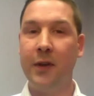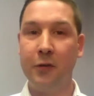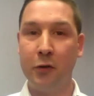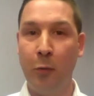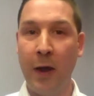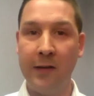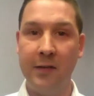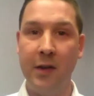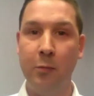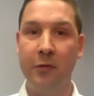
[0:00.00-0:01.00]
sector
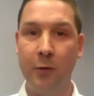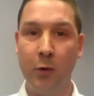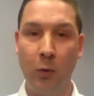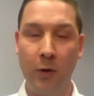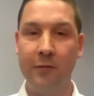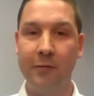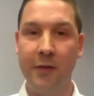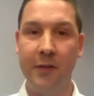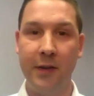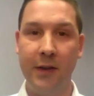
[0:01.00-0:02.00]
capacity before working for
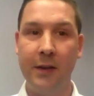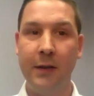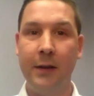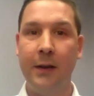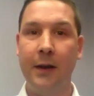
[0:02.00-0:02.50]
the city,